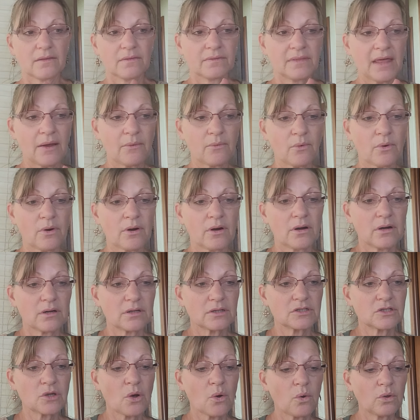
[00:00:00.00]
they
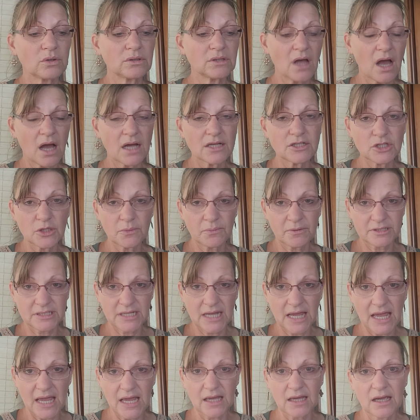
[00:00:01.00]
were told not to
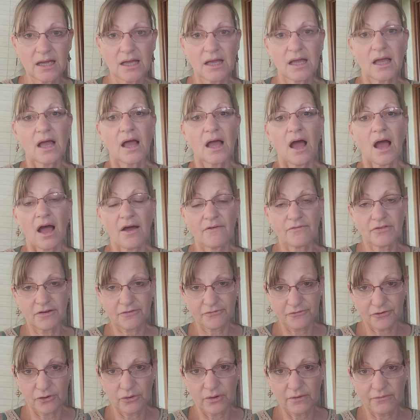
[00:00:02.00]
partake of the
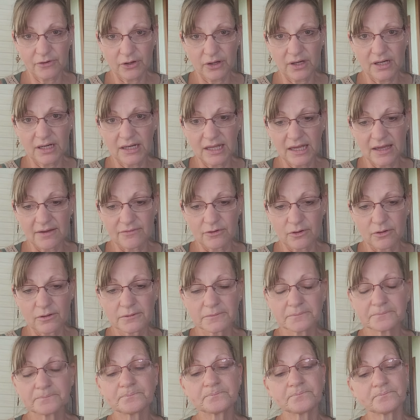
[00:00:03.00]
fruit of good and
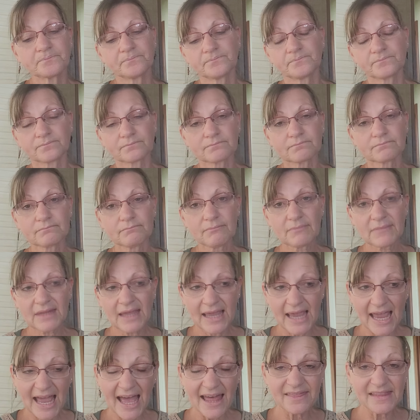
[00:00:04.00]
evil.
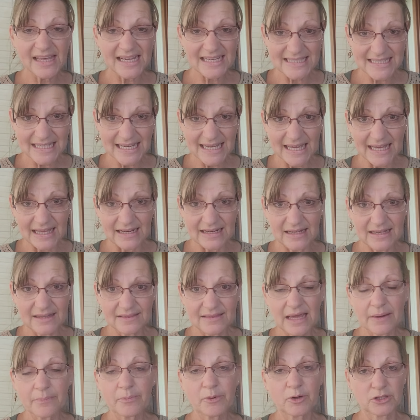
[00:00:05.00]
And they did.
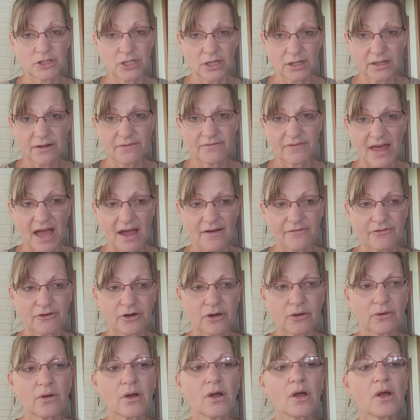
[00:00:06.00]
They partook of that
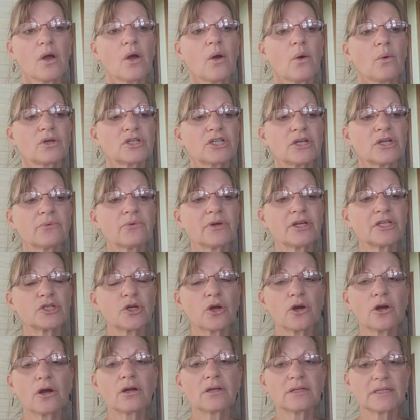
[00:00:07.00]
fruit, which in
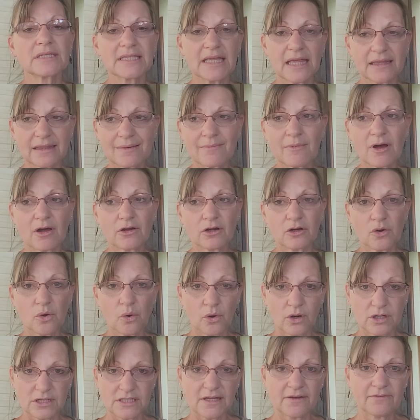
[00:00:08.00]
return set them on a
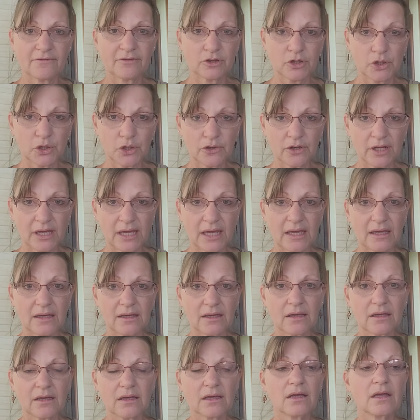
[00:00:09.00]
course of
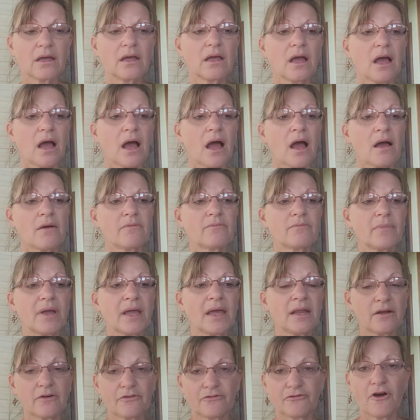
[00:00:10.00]
learning um,
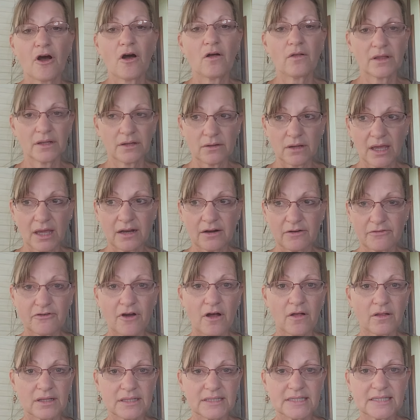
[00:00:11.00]
in a fallen in a
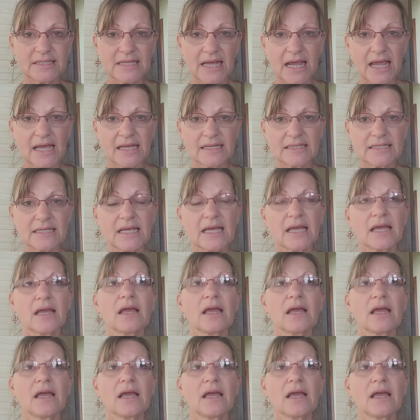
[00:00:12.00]
fallen state.